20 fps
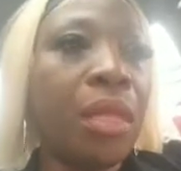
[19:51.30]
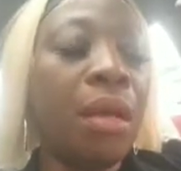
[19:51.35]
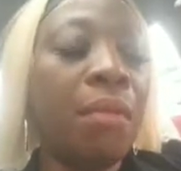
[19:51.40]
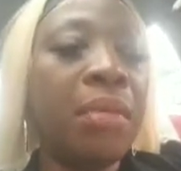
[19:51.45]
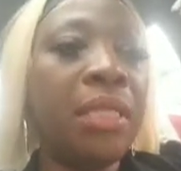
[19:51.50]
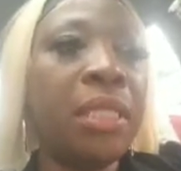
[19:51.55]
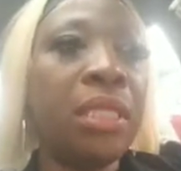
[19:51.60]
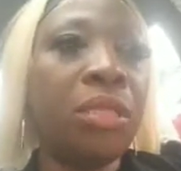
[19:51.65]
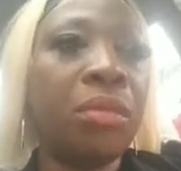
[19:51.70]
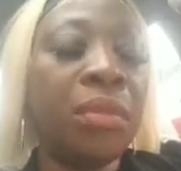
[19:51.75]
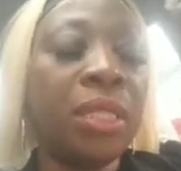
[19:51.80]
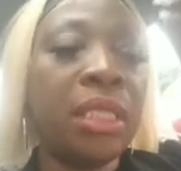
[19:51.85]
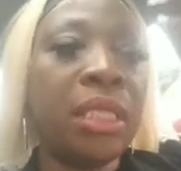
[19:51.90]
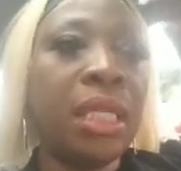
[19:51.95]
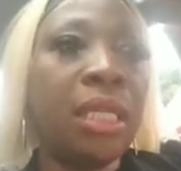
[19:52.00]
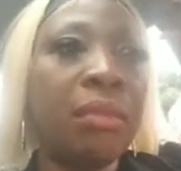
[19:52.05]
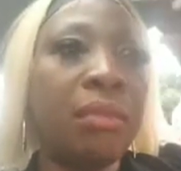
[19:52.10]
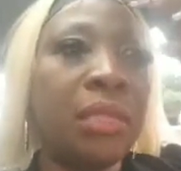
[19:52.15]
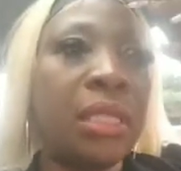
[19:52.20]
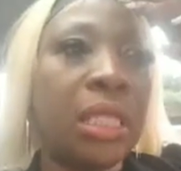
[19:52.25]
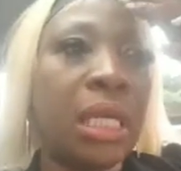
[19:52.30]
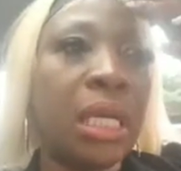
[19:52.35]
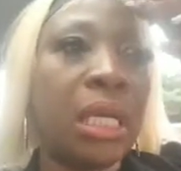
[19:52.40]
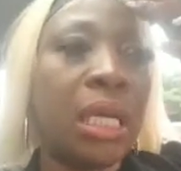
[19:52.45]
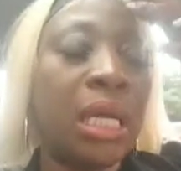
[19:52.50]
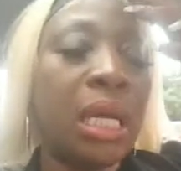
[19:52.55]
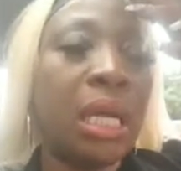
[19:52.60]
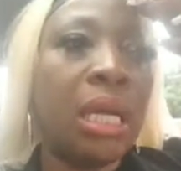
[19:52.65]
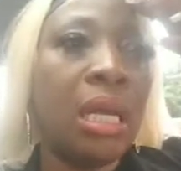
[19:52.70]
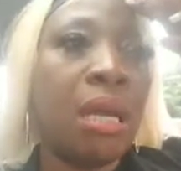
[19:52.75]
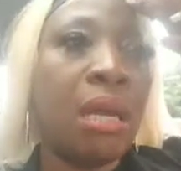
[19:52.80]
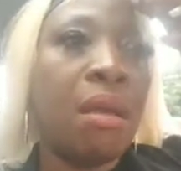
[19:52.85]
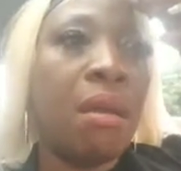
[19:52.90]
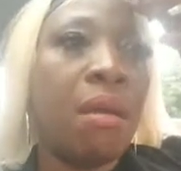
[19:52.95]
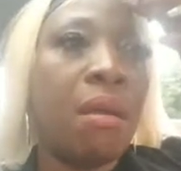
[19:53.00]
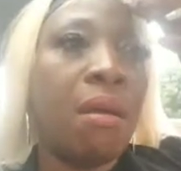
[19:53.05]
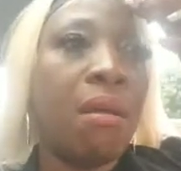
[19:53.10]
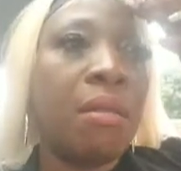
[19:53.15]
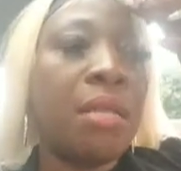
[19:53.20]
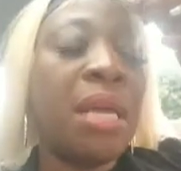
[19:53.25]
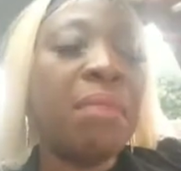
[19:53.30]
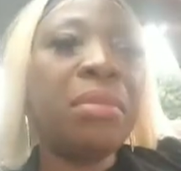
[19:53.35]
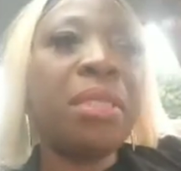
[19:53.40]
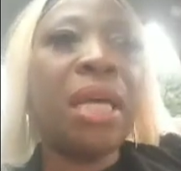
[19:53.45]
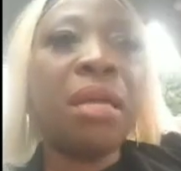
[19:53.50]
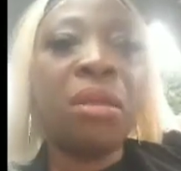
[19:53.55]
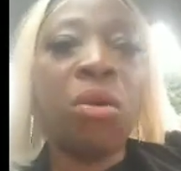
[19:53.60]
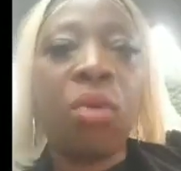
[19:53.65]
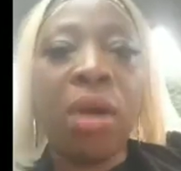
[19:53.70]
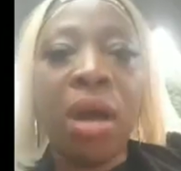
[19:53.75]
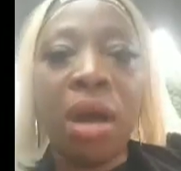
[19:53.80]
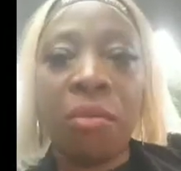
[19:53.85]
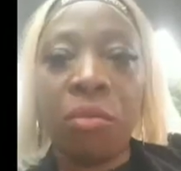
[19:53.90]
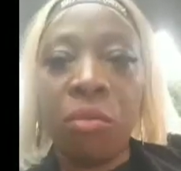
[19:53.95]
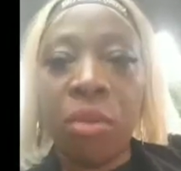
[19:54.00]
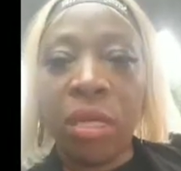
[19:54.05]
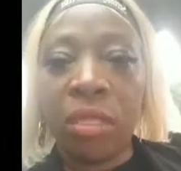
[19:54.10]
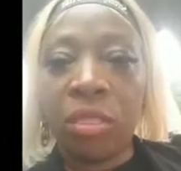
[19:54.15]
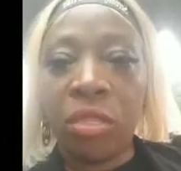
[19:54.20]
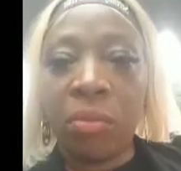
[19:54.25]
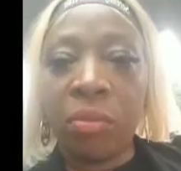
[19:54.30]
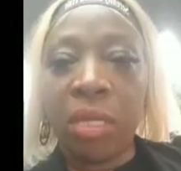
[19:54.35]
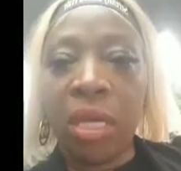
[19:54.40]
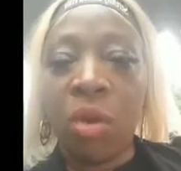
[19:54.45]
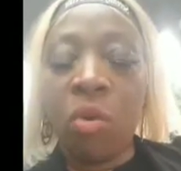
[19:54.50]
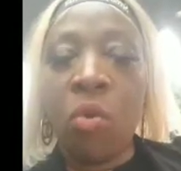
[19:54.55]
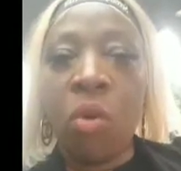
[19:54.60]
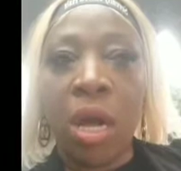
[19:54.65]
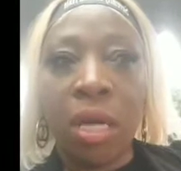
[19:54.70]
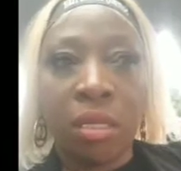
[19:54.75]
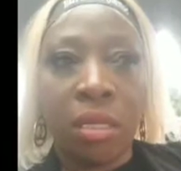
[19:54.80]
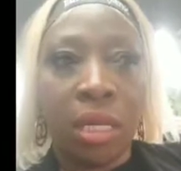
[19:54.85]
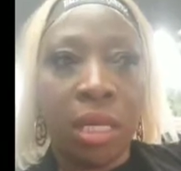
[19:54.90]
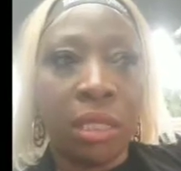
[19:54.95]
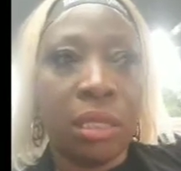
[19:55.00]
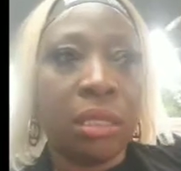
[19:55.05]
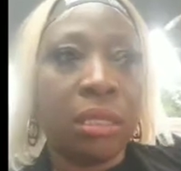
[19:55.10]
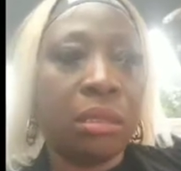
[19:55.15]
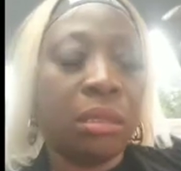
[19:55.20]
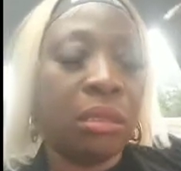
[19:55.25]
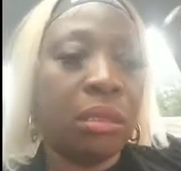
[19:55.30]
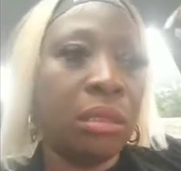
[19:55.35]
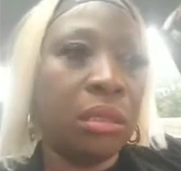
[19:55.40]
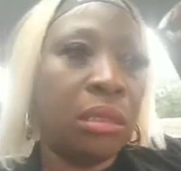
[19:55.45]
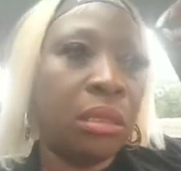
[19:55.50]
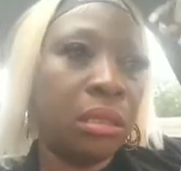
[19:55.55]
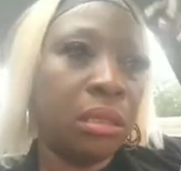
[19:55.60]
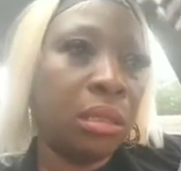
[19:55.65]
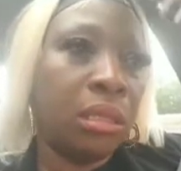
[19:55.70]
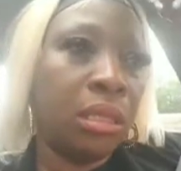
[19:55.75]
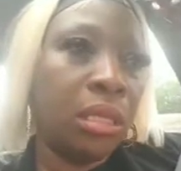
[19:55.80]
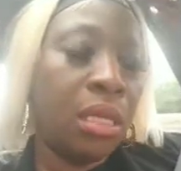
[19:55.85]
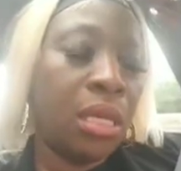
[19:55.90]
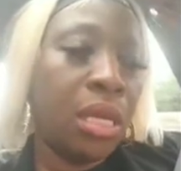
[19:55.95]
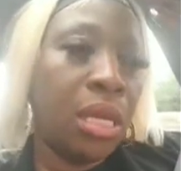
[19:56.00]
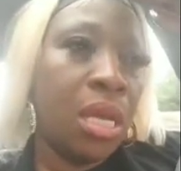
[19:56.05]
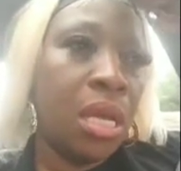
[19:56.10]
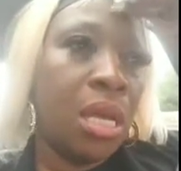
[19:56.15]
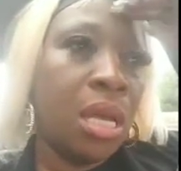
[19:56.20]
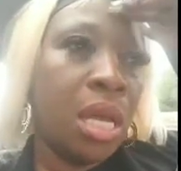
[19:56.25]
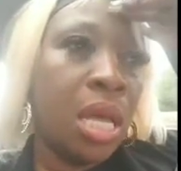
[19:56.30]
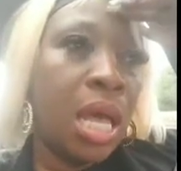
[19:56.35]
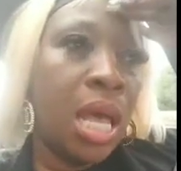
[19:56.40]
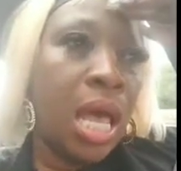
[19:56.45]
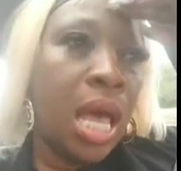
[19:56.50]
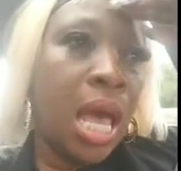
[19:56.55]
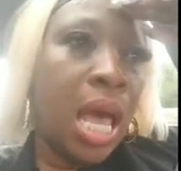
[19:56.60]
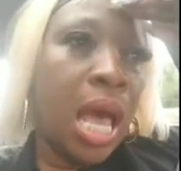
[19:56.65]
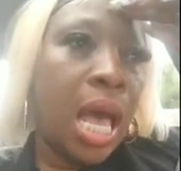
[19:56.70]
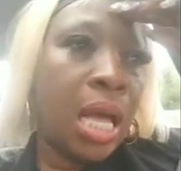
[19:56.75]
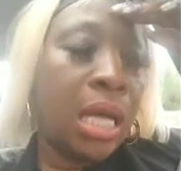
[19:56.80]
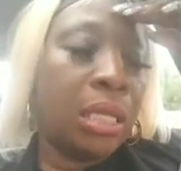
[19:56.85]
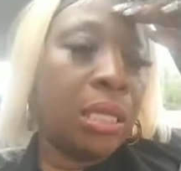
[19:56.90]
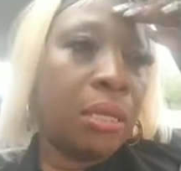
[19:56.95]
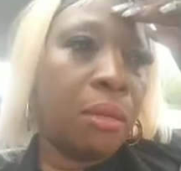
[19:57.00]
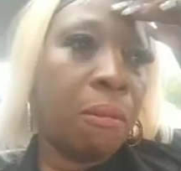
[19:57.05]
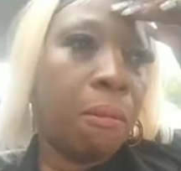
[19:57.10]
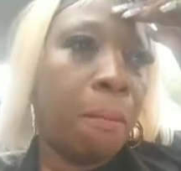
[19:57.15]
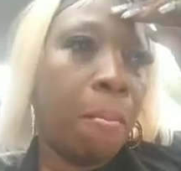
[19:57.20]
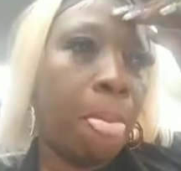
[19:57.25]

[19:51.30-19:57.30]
me said to myself, say, them time I have one something and whatnot. And I